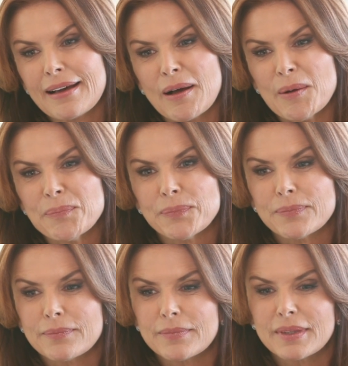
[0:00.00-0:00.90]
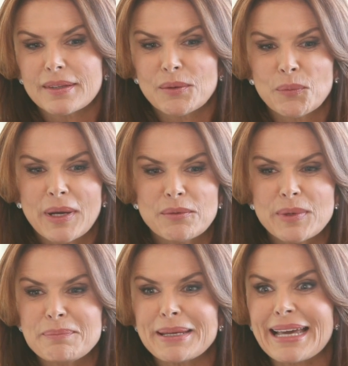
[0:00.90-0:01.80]
Um, when
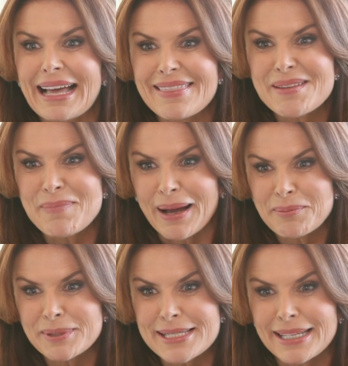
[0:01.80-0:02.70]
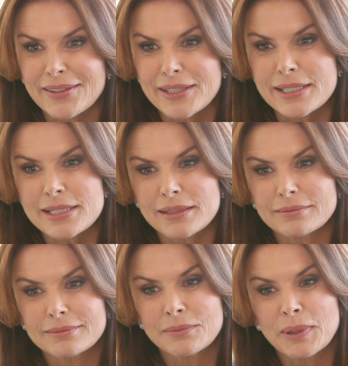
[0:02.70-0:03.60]
we began the Bible series,
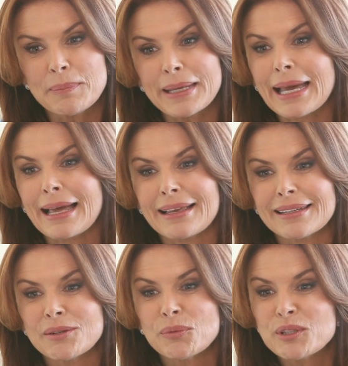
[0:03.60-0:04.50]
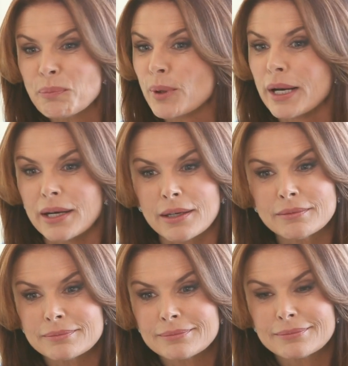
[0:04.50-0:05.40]
we began with prayer.
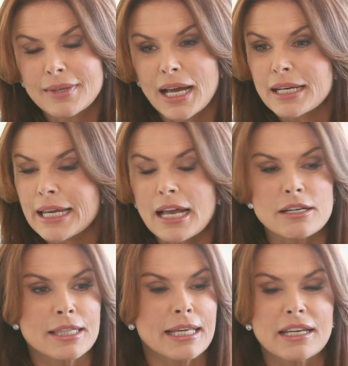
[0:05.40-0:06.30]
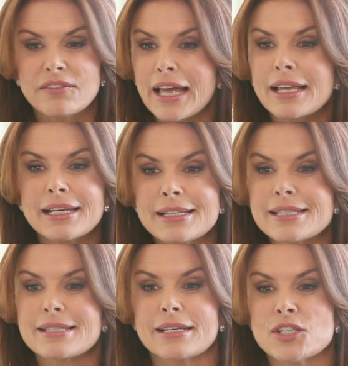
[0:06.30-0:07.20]
I can't think of any
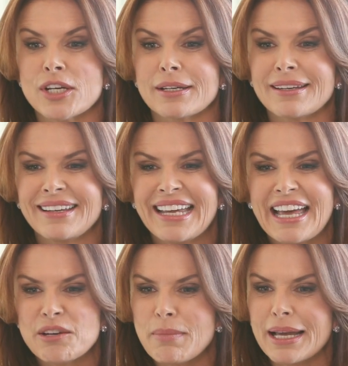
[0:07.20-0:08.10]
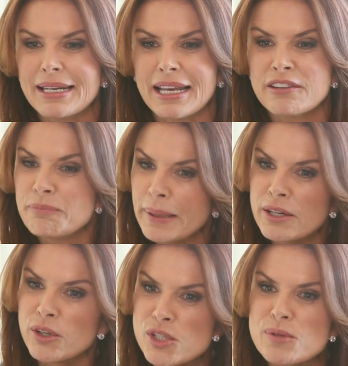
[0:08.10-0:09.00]
decision in my life,
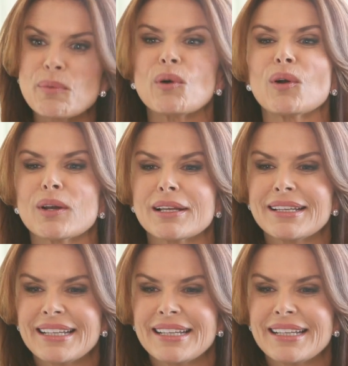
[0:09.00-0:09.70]
big or small,